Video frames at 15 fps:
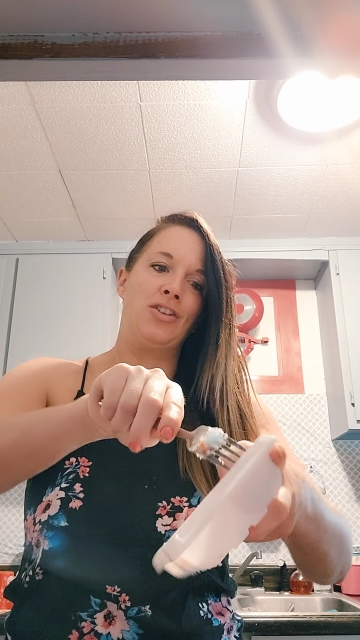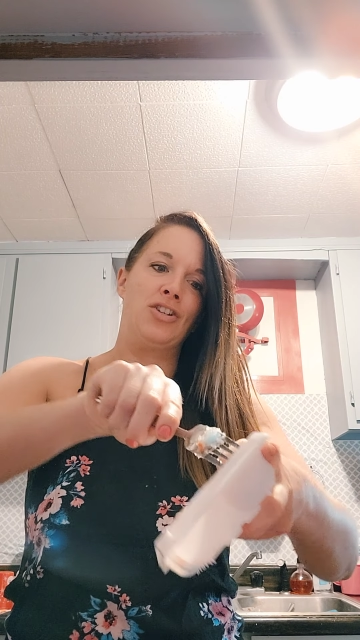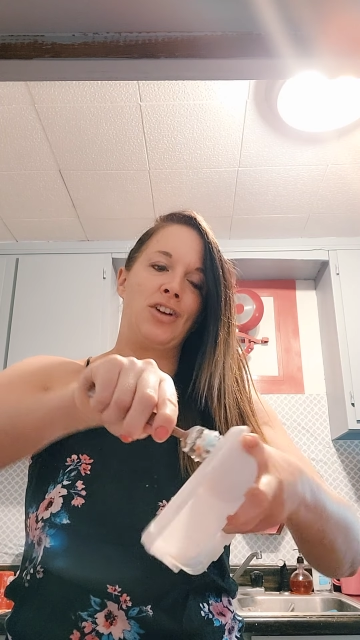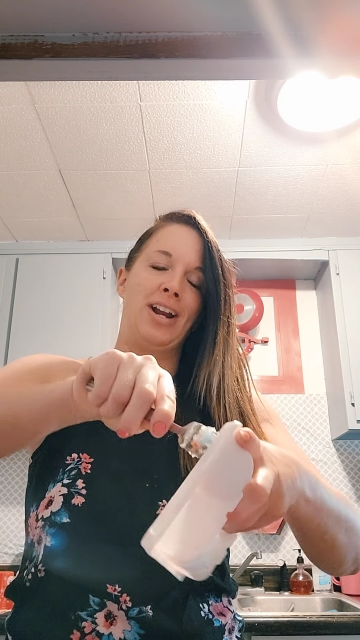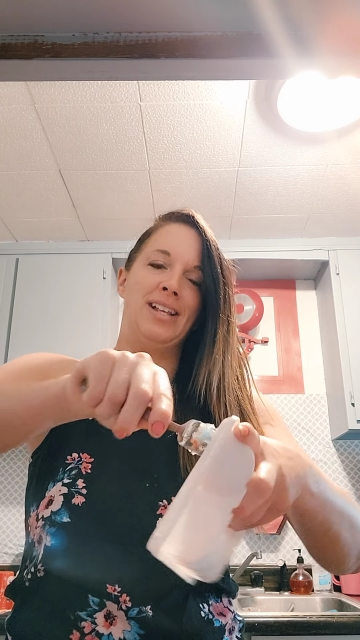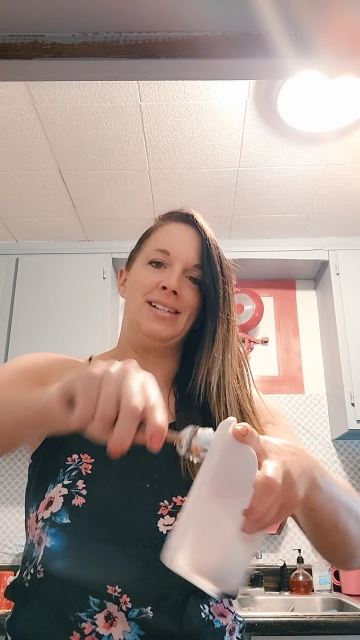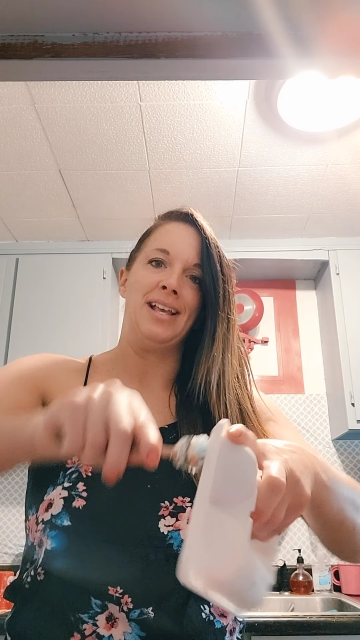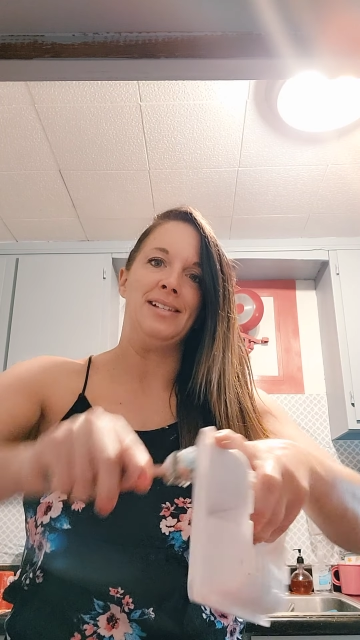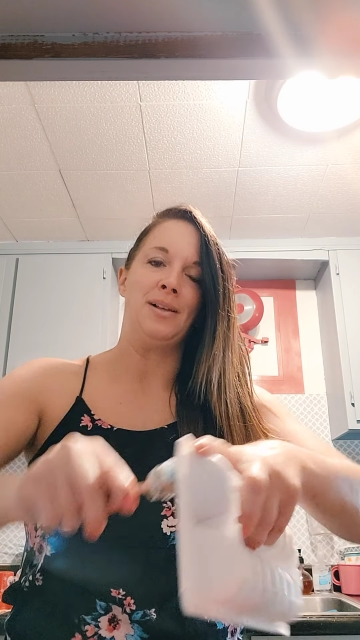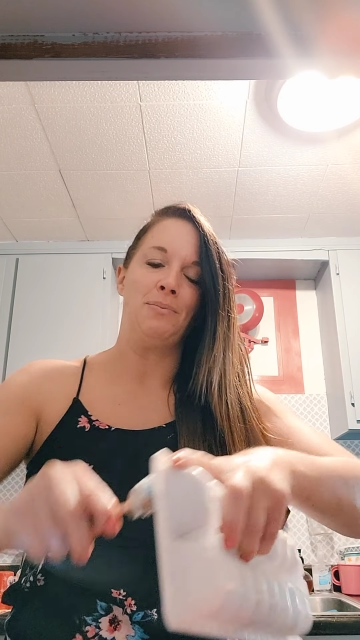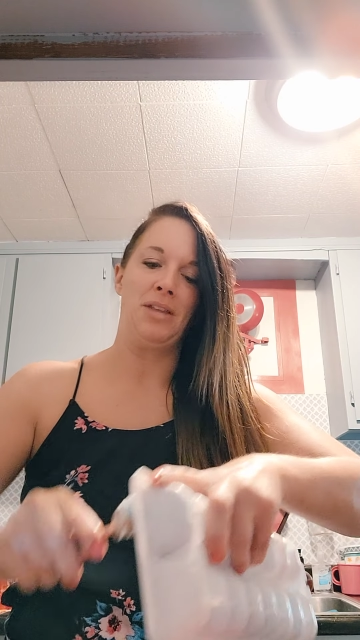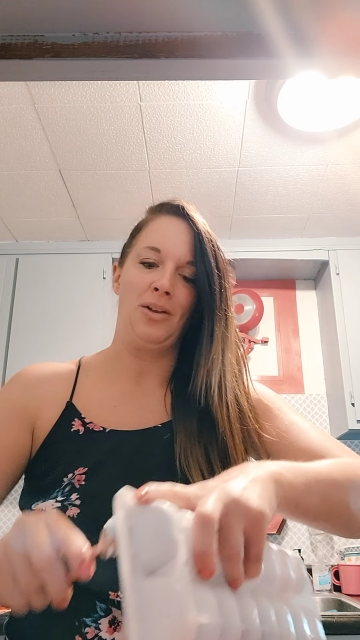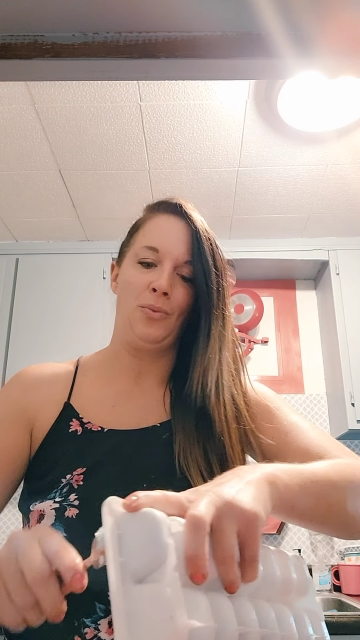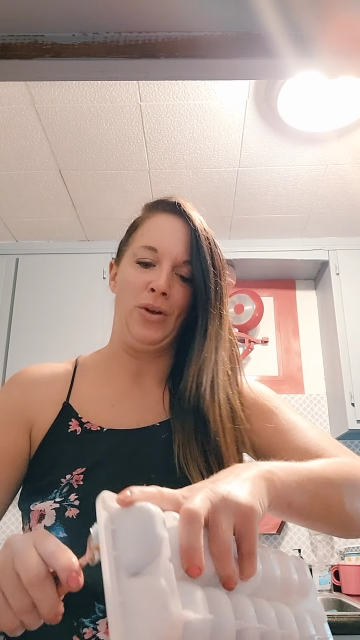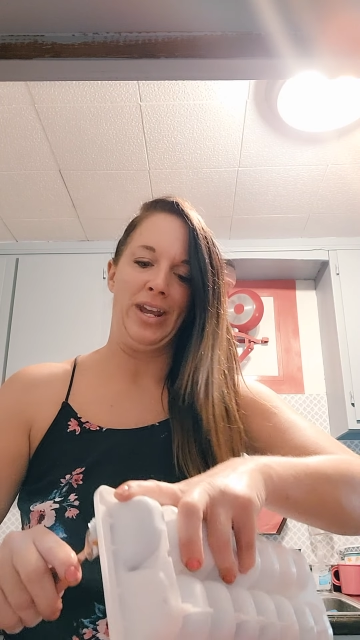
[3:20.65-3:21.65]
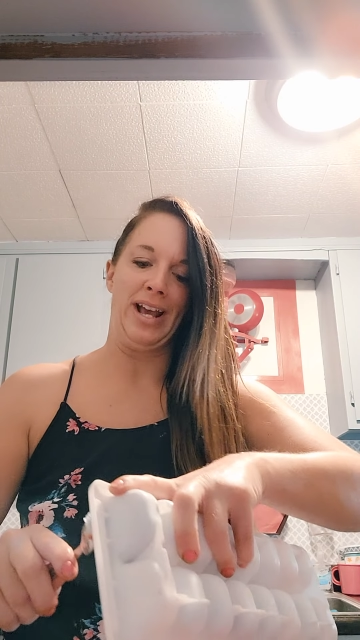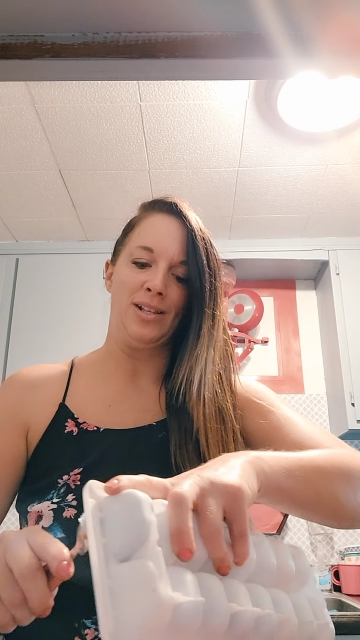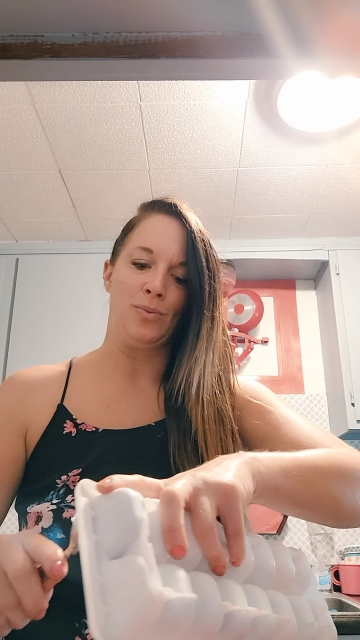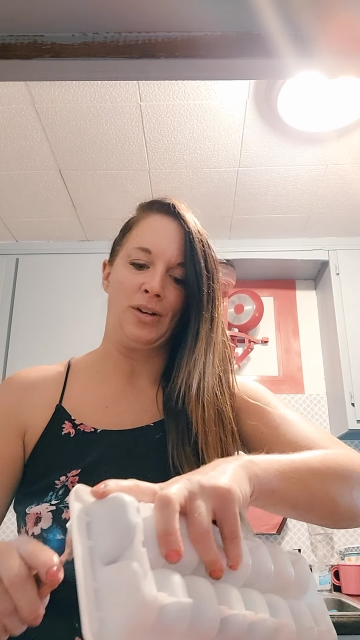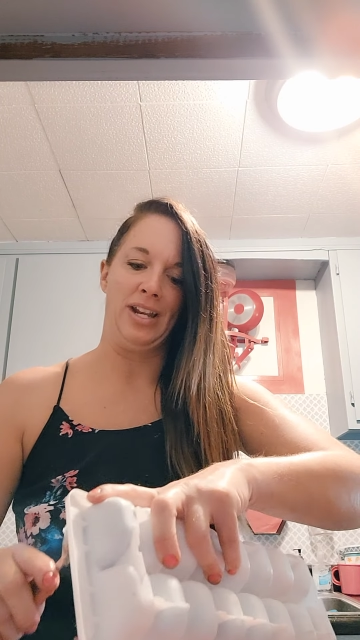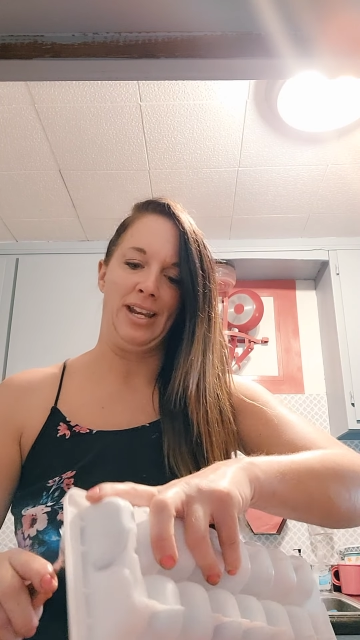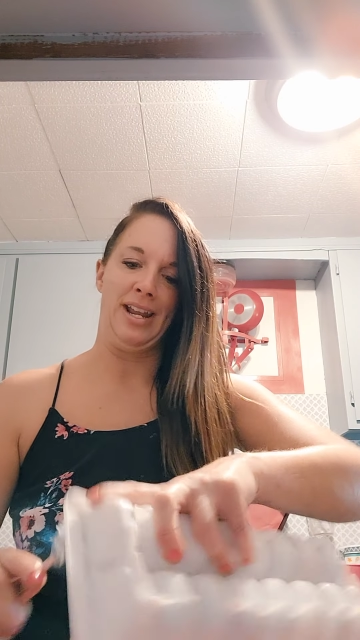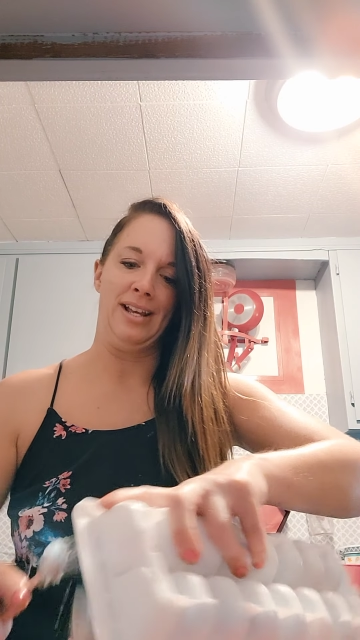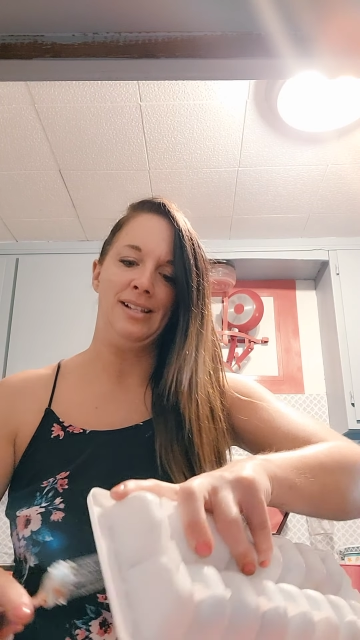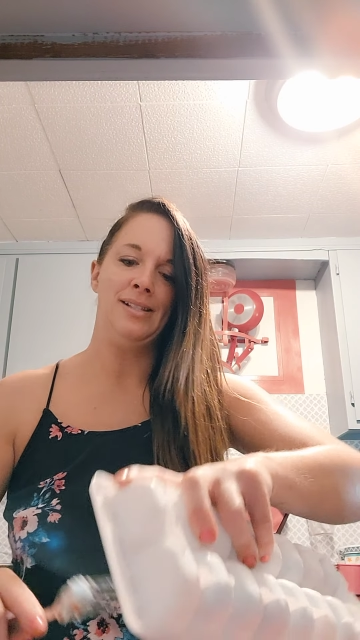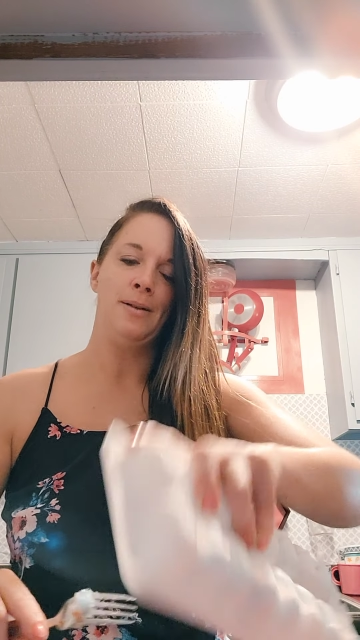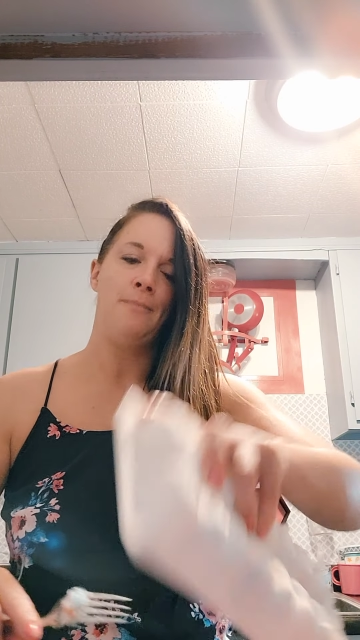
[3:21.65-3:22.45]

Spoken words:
to try to say something and we guess what it is.